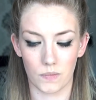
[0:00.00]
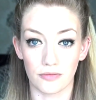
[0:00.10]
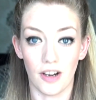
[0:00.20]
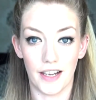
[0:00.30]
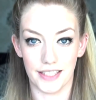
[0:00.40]

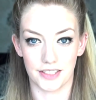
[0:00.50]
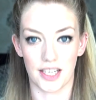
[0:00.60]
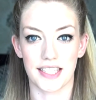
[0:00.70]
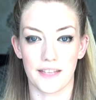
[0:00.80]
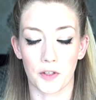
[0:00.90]
Right, so
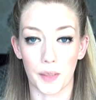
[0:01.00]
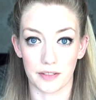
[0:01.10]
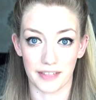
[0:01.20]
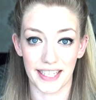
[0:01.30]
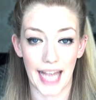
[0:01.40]
let's have a quick
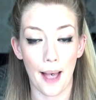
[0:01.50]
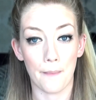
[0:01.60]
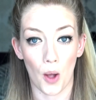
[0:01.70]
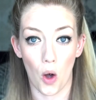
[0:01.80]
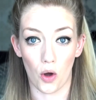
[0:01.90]
recap
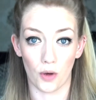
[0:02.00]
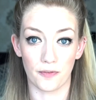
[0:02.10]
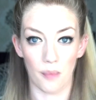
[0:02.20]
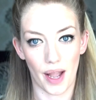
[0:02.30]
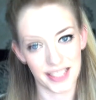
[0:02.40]
of
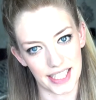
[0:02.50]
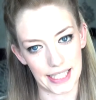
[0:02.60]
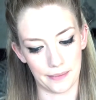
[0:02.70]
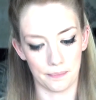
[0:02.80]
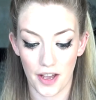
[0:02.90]
my
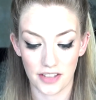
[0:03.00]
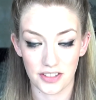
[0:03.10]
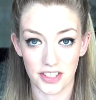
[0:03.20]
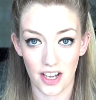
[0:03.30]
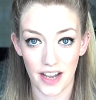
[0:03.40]
team. First
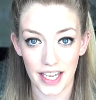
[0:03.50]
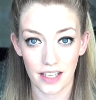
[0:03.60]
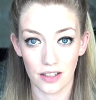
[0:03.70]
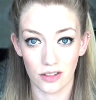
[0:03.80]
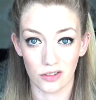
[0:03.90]
to die,
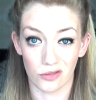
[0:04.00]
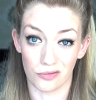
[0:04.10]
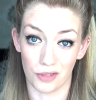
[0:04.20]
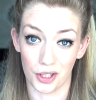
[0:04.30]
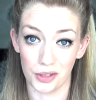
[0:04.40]

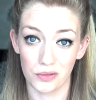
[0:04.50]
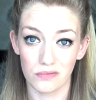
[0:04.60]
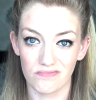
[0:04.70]
Rue,